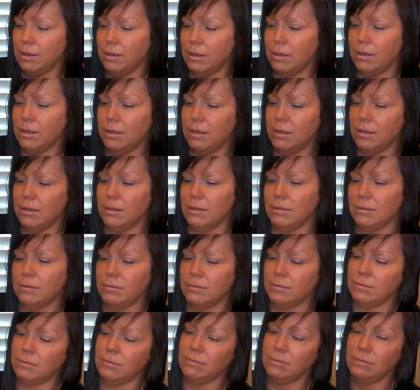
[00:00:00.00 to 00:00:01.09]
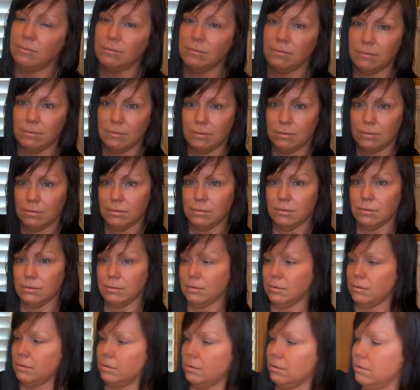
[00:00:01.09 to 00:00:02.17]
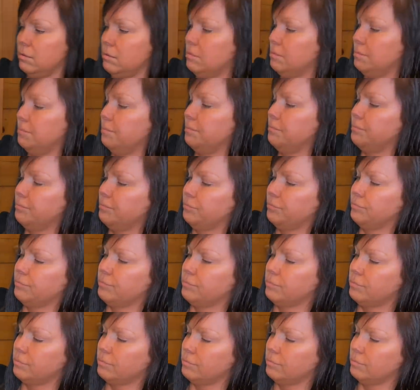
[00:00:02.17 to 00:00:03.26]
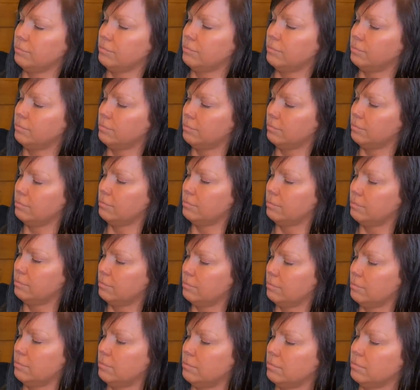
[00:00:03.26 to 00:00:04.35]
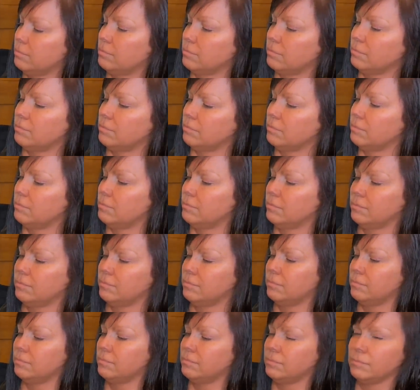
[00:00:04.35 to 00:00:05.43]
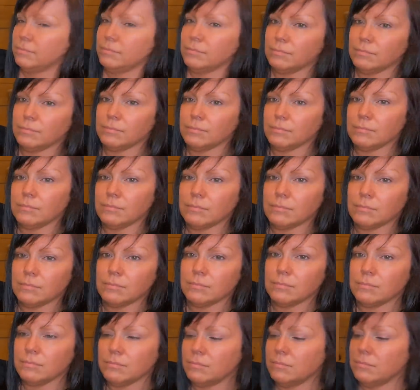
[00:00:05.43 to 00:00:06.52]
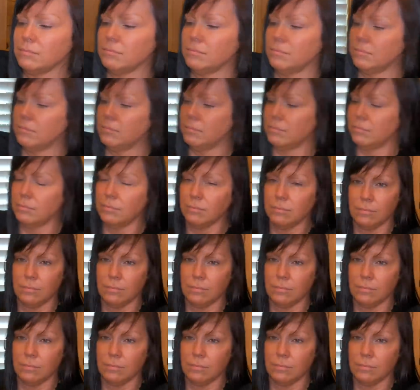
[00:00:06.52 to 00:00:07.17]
No one is speaking in this clip.